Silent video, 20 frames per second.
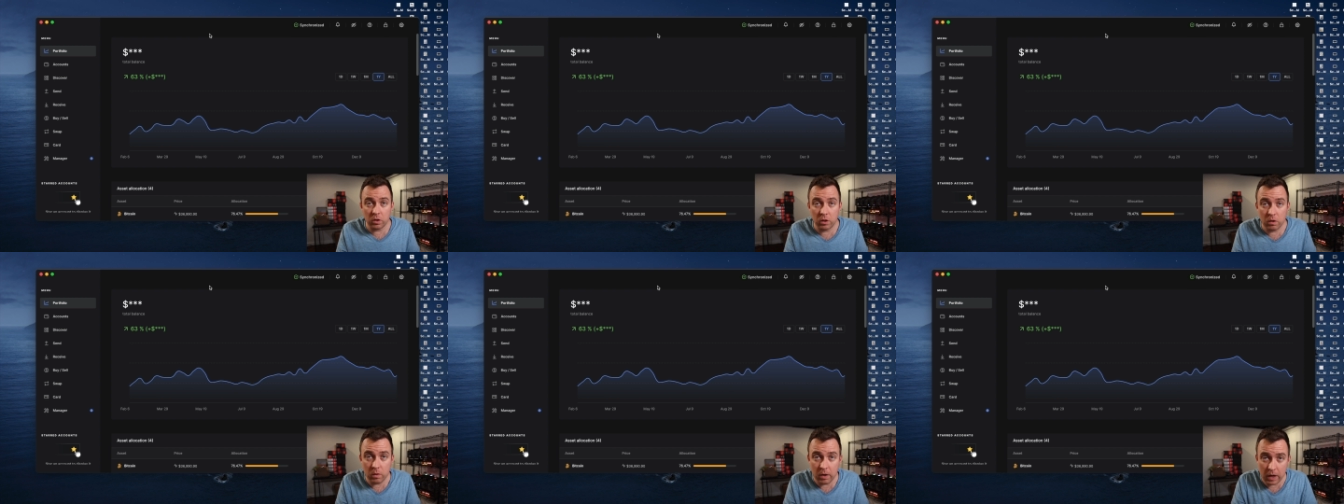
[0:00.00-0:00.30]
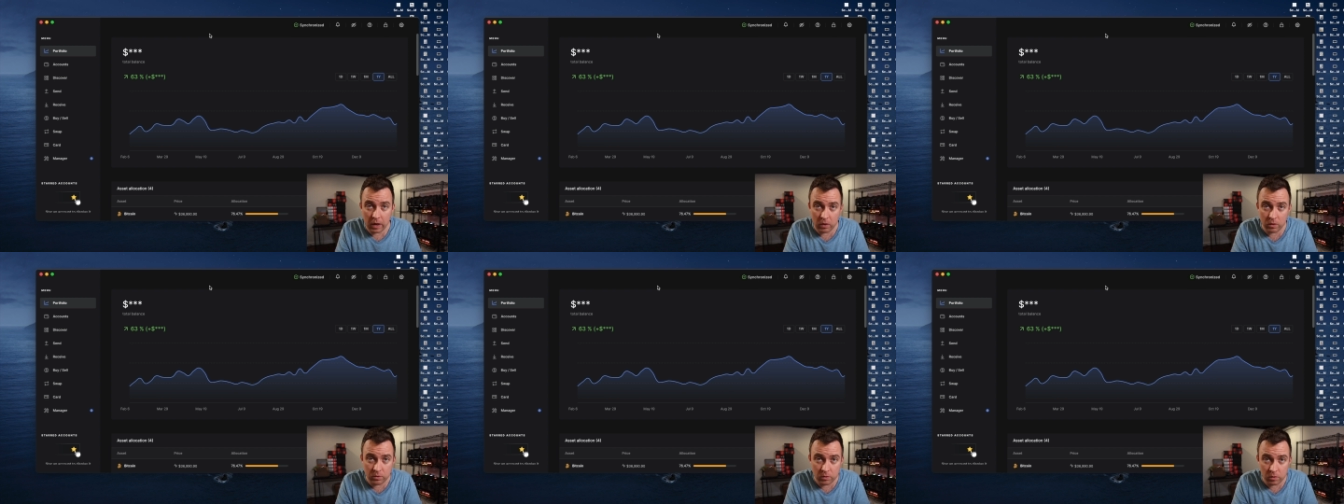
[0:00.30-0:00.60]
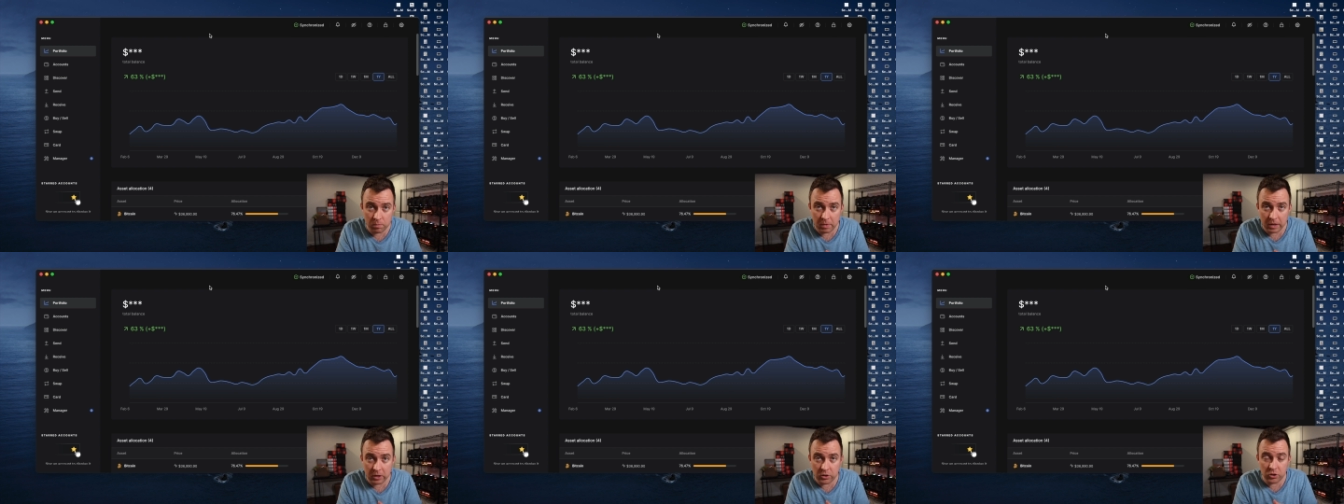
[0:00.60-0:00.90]
you how
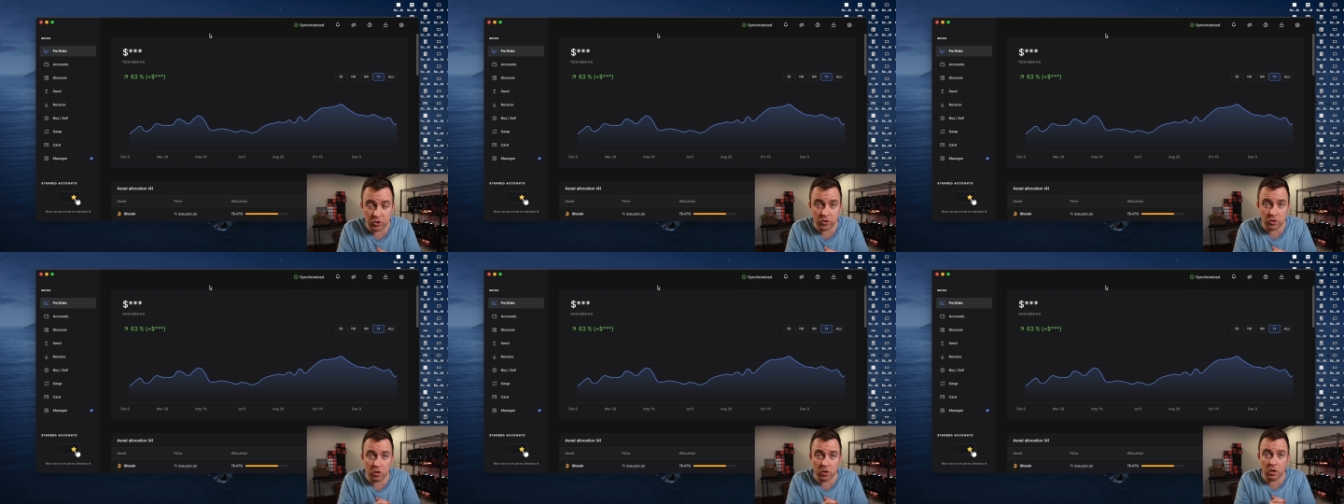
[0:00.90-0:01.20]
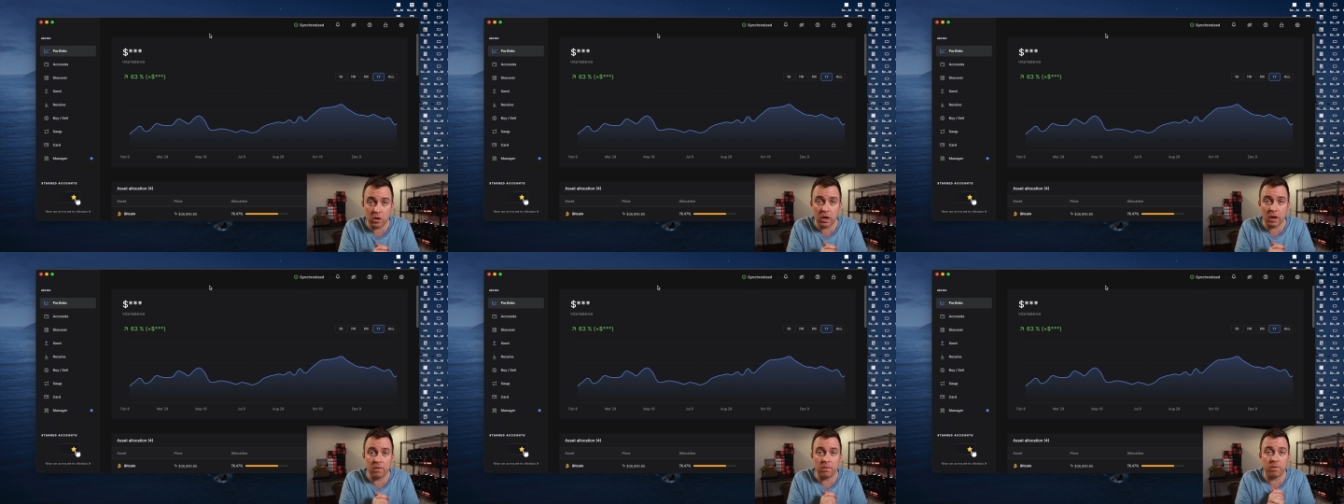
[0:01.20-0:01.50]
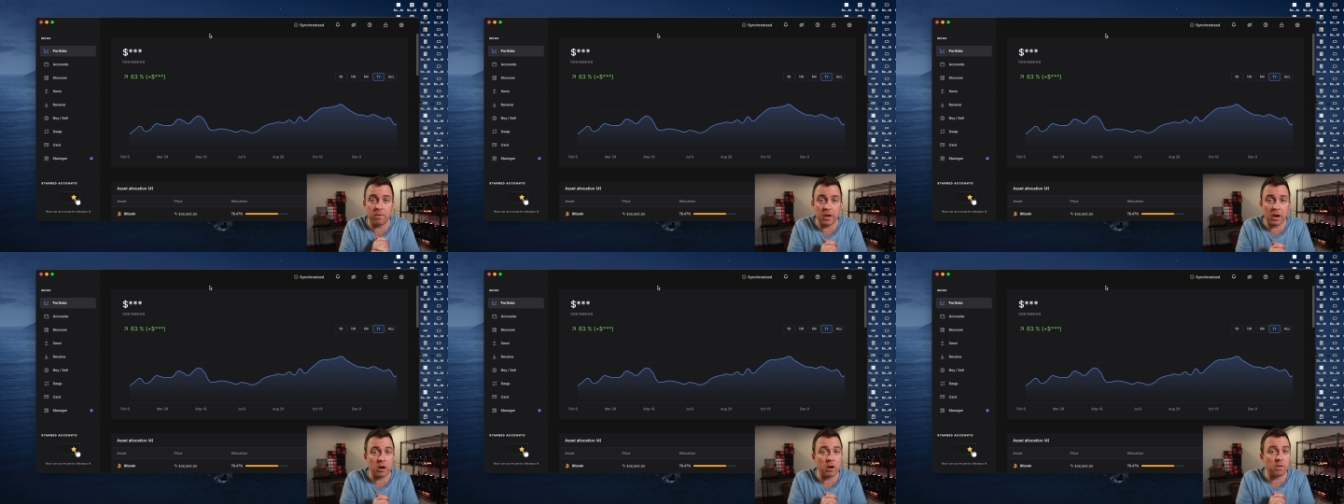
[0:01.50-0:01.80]
to make sure and
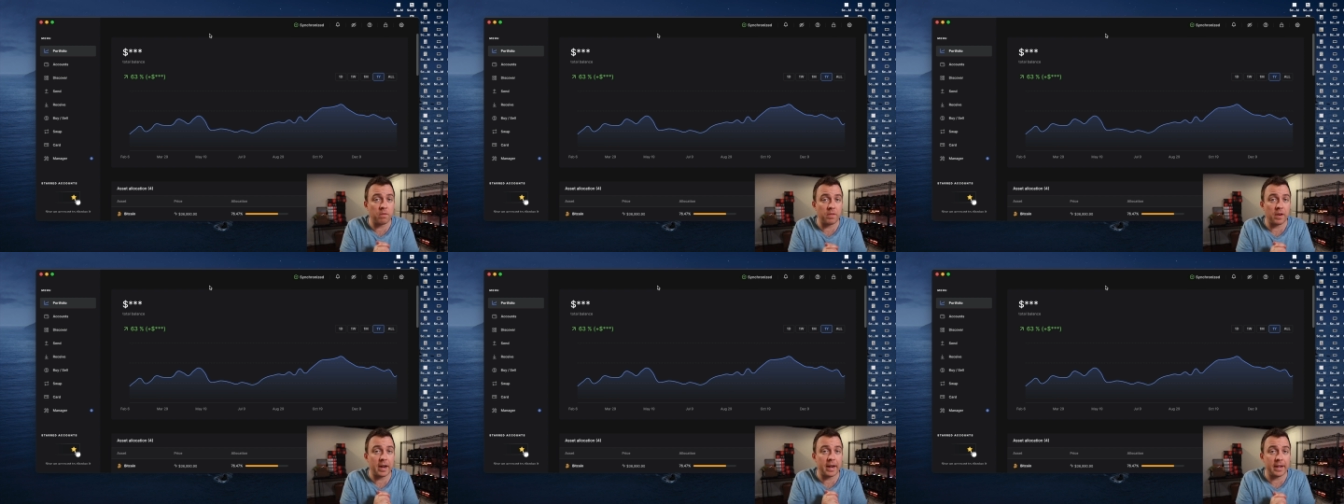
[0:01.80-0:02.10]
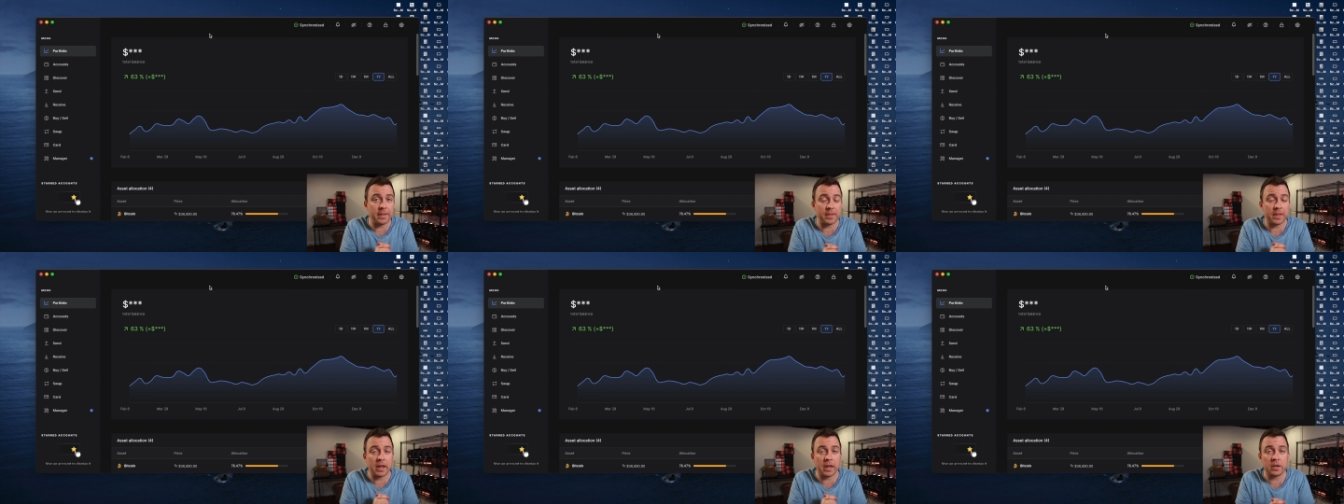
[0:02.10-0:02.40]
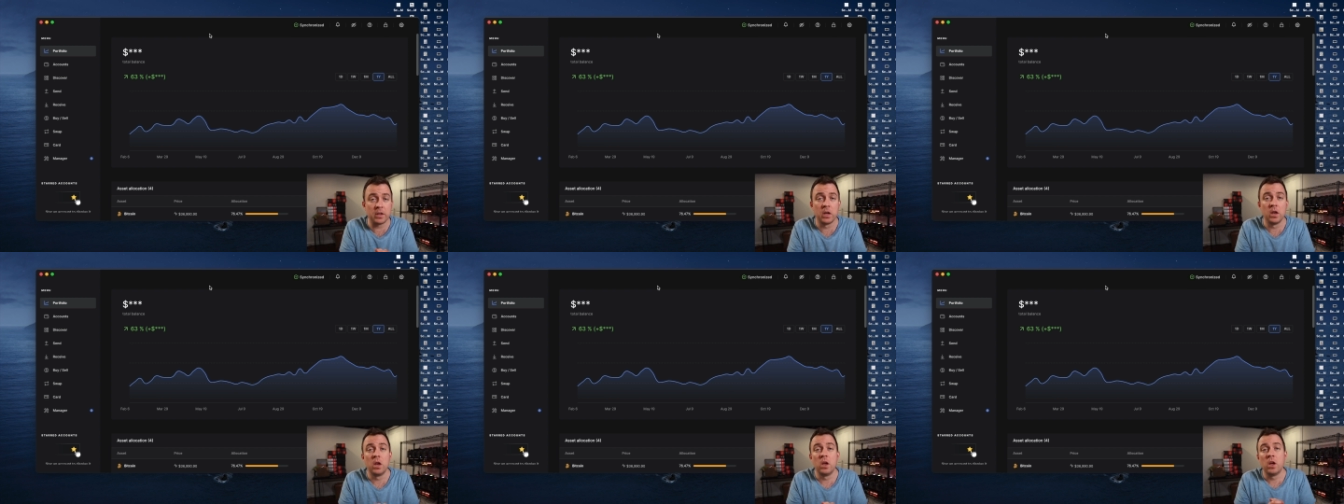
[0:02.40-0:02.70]
verify
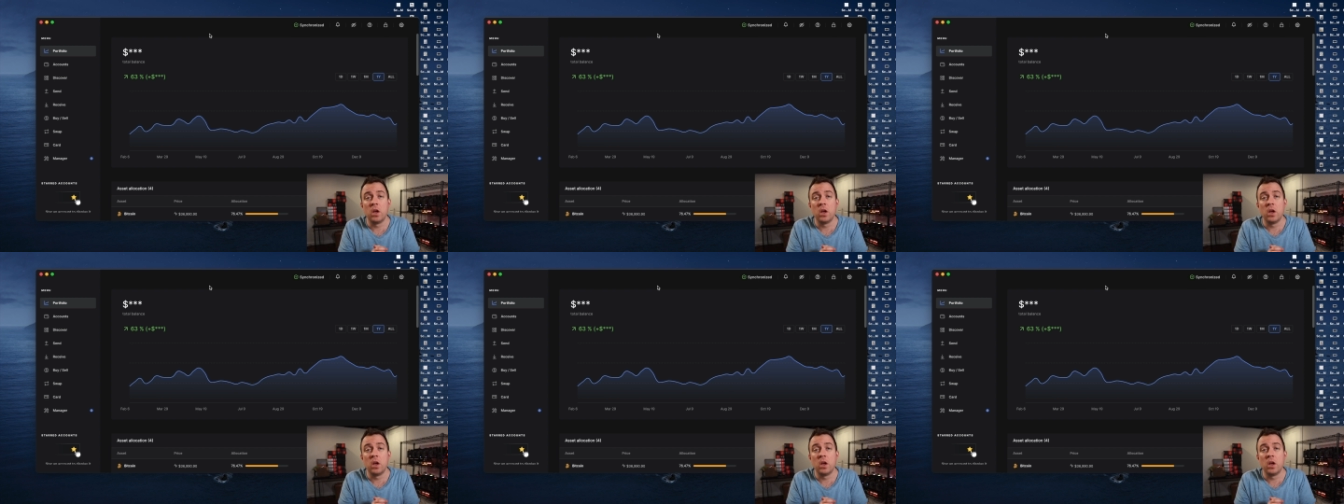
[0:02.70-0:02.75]
that